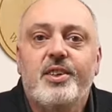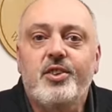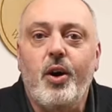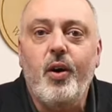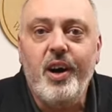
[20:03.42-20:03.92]

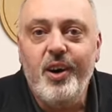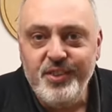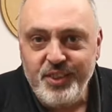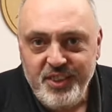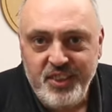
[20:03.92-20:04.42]
So
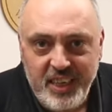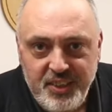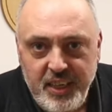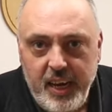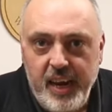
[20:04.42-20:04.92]

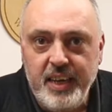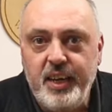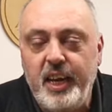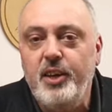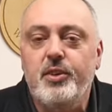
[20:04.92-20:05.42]
168
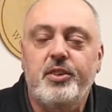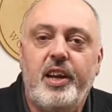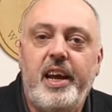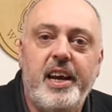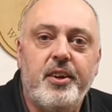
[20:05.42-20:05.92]
T-nuts
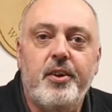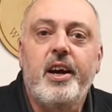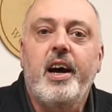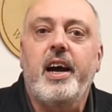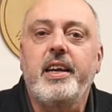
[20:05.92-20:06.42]

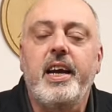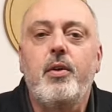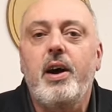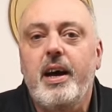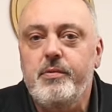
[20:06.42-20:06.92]
later, I
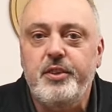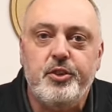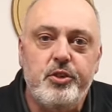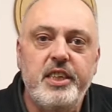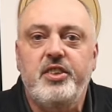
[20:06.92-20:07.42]
now have the
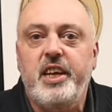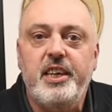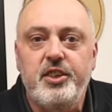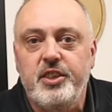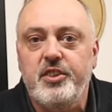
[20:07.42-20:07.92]
three
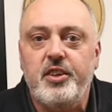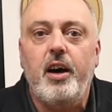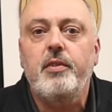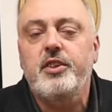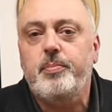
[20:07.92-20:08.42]
sections
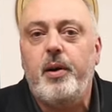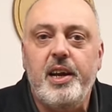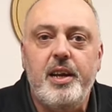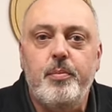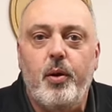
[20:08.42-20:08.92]
of the
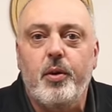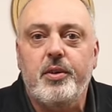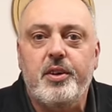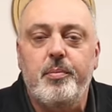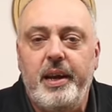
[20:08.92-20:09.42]
spoil
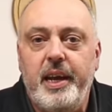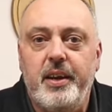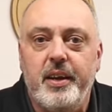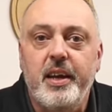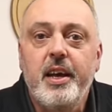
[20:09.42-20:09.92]
board
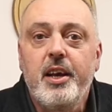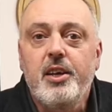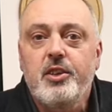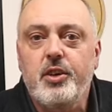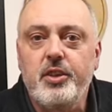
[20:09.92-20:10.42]
completed.
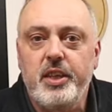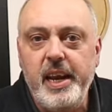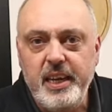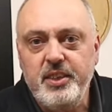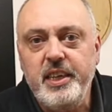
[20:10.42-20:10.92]
So the
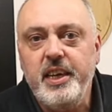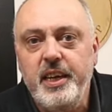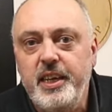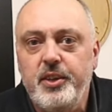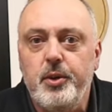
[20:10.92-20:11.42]
next thing I
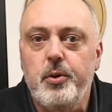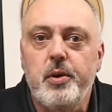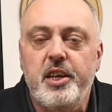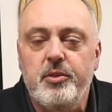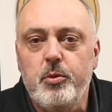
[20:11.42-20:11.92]
need to
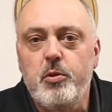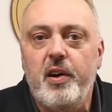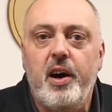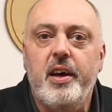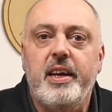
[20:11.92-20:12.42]
do is move
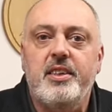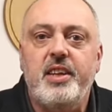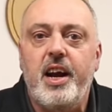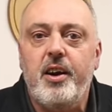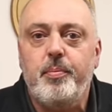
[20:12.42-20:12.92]
on and
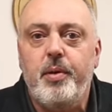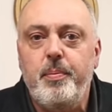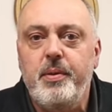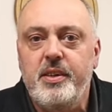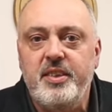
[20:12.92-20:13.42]
start
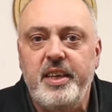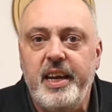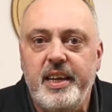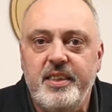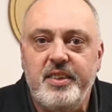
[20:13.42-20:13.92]
prepping the
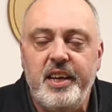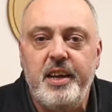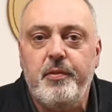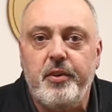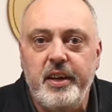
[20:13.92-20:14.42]

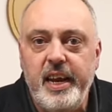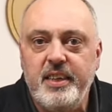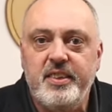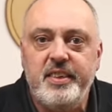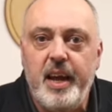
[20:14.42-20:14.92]
CNC for the
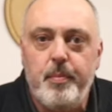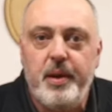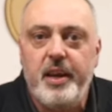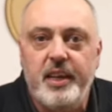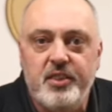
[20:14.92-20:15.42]
next
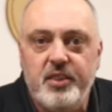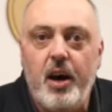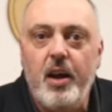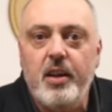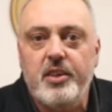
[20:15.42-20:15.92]
step in
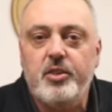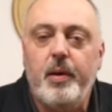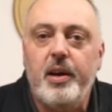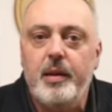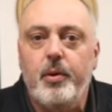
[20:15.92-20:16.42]
installing the
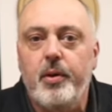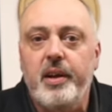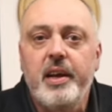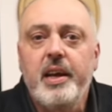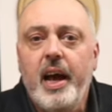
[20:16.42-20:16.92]
spoil
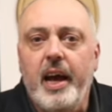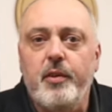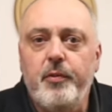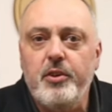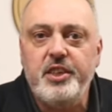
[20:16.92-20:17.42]
board. And
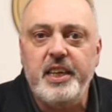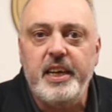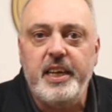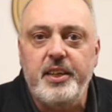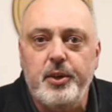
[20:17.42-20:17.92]
the first thing
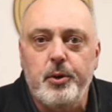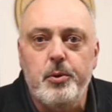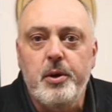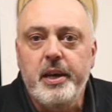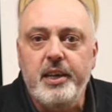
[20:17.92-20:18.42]
I need to
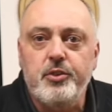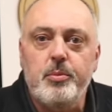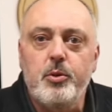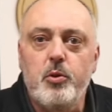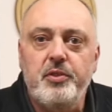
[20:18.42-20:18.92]
do is
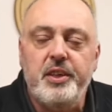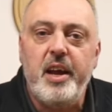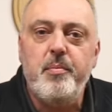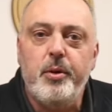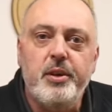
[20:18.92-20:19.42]
remove the
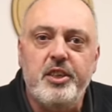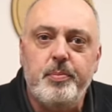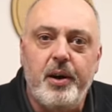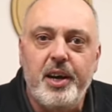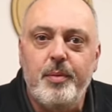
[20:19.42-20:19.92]
temporary
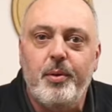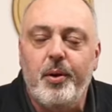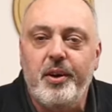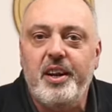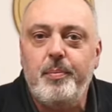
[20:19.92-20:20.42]
spoil
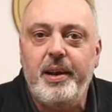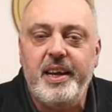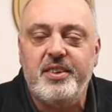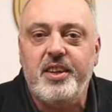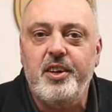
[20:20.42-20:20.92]
board that I
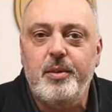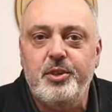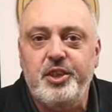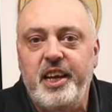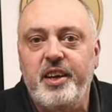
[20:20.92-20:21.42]
placed on the
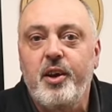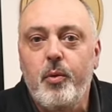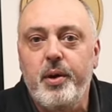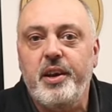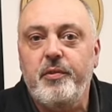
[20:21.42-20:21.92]
machine
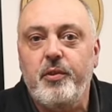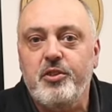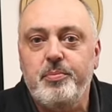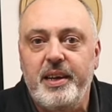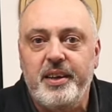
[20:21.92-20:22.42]
when I
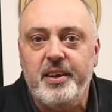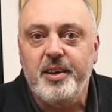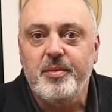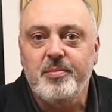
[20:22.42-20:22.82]
first built it.